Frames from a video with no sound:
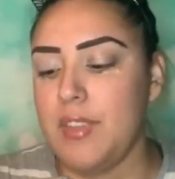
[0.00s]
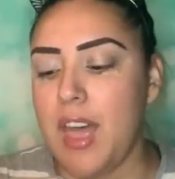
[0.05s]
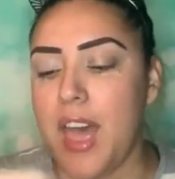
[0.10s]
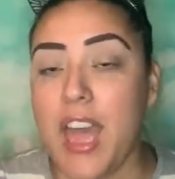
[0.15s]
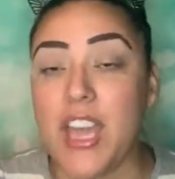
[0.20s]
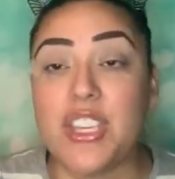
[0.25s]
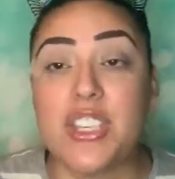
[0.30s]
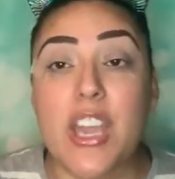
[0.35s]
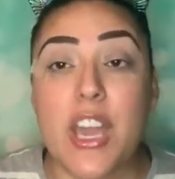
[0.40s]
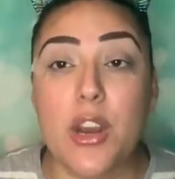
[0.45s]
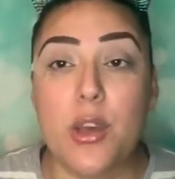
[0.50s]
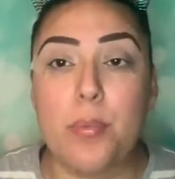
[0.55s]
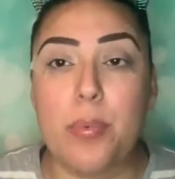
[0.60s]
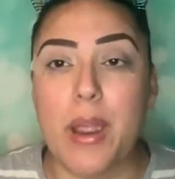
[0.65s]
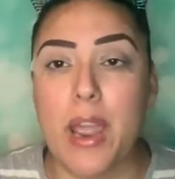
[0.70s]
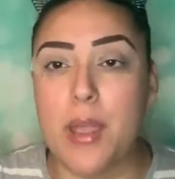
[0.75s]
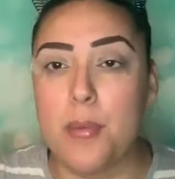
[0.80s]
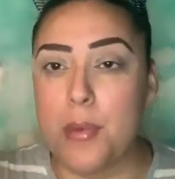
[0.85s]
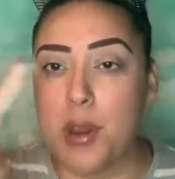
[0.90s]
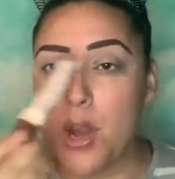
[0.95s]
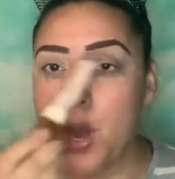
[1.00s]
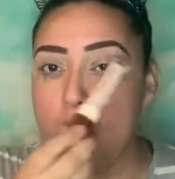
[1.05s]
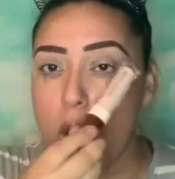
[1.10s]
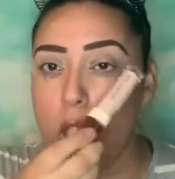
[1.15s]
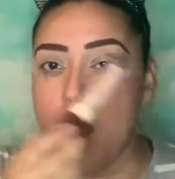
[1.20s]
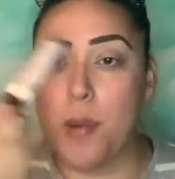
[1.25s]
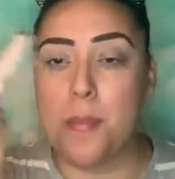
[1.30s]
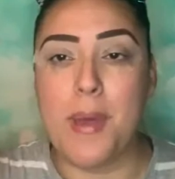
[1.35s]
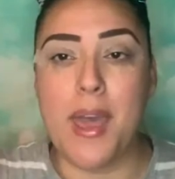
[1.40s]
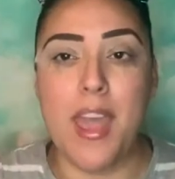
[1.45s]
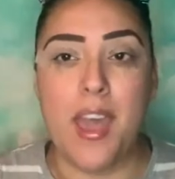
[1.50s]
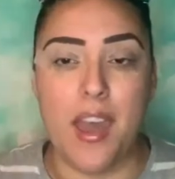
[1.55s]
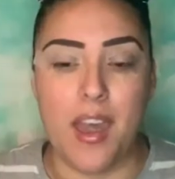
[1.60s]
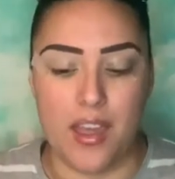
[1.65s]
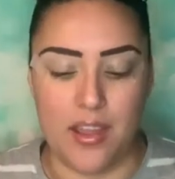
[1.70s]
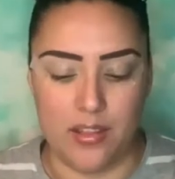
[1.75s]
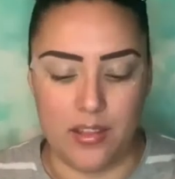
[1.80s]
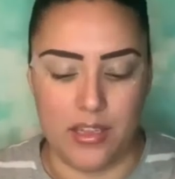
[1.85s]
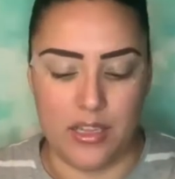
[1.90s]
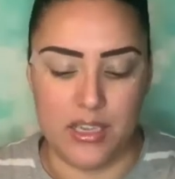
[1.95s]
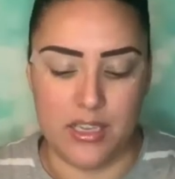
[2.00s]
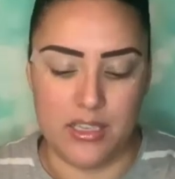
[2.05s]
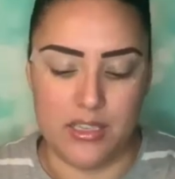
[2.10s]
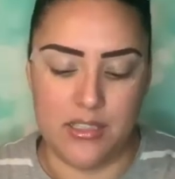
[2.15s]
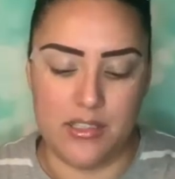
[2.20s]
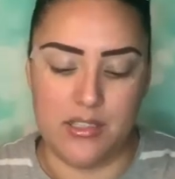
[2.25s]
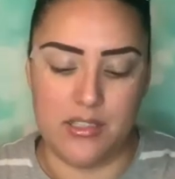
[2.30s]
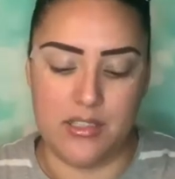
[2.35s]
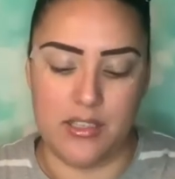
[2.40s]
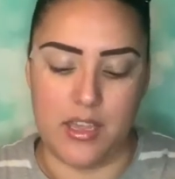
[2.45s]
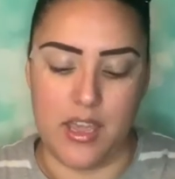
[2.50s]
Eyeshadow primer on my eyelids,